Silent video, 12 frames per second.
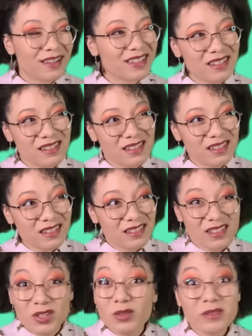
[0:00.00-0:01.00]
And
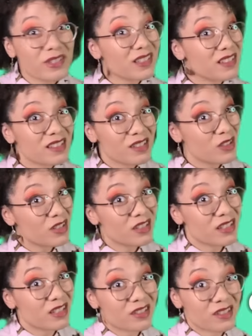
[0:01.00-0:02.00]
no offense to
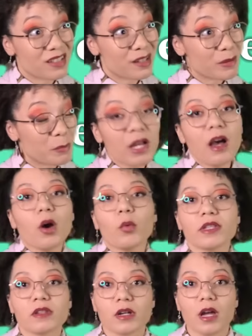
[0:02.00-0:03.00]
coconut crabs, but oh
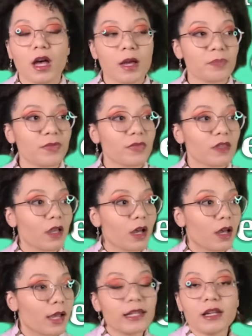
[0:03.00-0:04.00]
wait, sorry, uh,
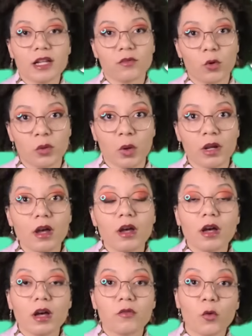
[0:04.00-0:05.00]
uh, I need to add a fourth one.
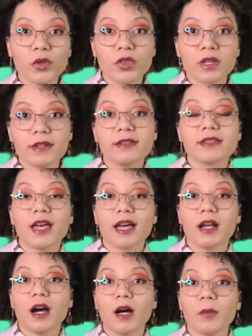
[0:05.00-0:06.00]
Fourth is
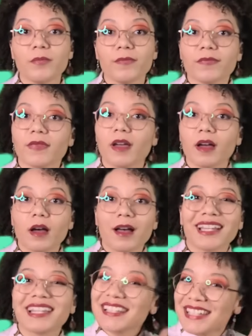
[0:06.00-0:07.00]
that um,
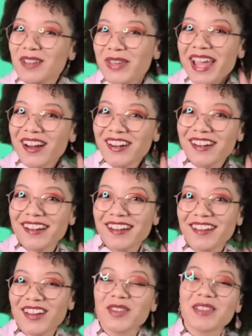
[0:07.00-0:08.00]
I'd like to have hair.
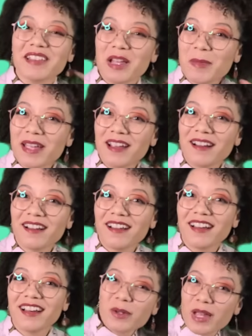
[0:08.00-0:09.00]
I really like my hair.
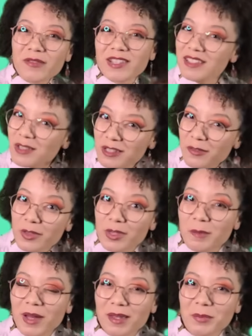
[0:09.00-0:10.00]
It's okay if it's a little different
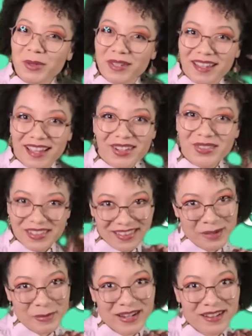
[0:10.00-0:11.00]
than mine, but I
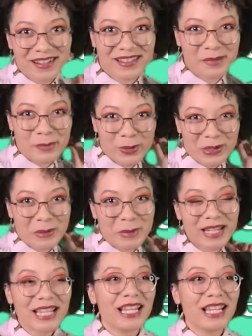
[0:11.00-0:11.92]
really like my hair. It's important to me.